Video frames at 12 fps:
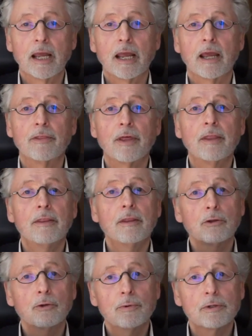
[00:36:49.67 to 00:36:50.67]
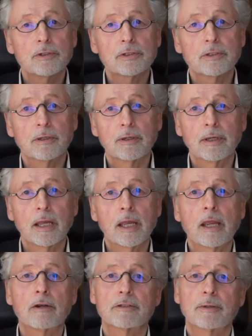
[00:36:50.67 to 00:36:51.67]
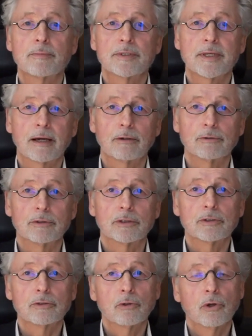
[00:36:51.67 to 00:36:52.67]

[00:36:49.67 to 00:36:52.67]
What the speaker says: And then you will hear some sounds.